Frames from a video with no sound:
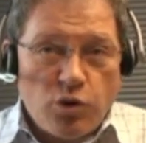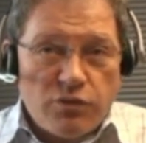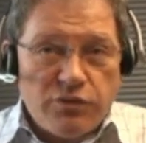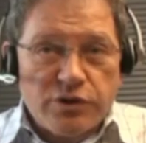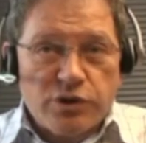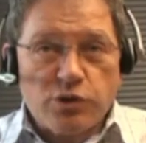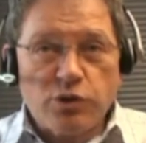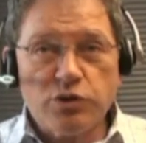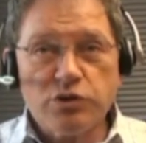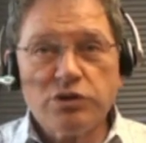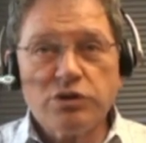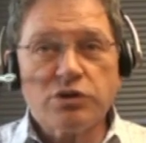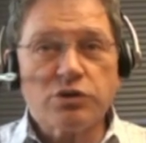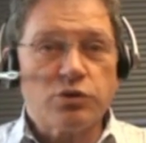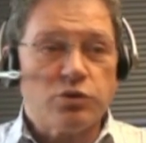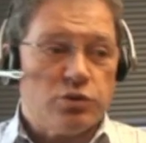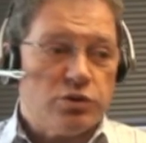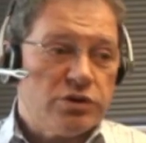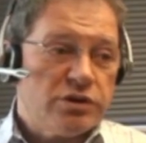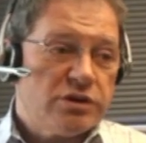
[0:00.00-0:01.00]
overall
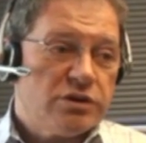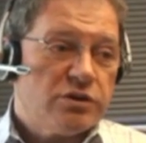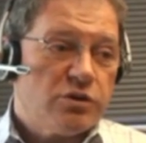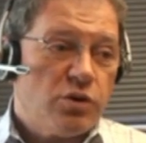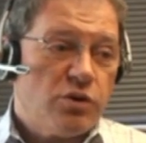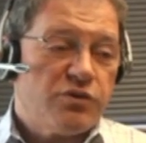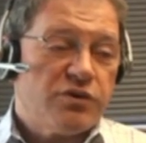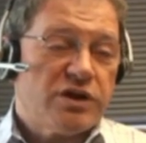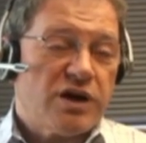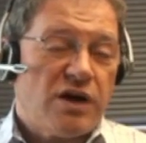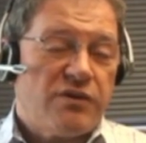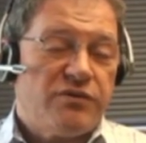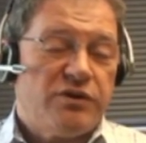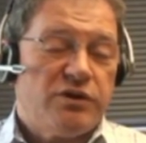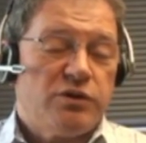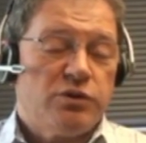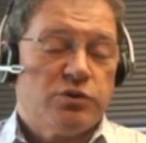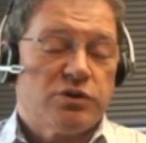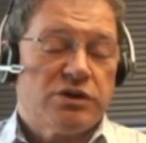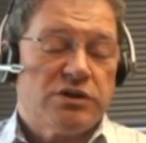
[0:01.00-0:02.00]
rule of
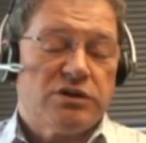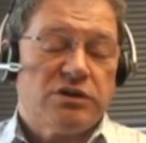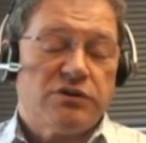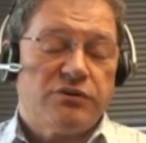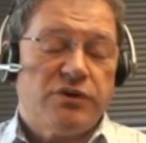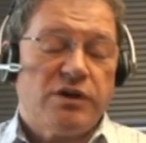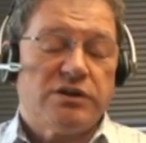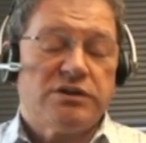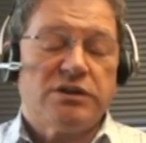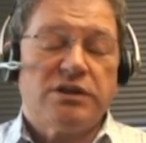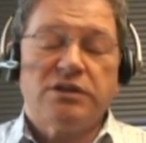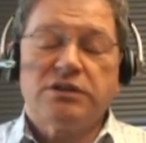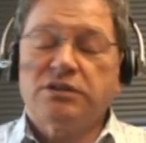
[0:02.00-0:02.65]
graphic user interface.